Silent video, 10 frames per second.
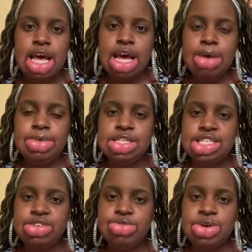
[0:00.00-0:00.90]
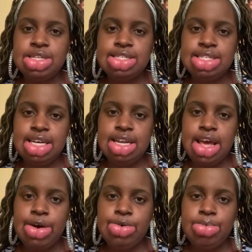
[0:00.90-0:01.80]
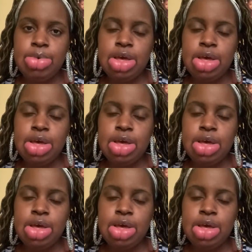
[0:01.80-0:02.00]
The steroids did help.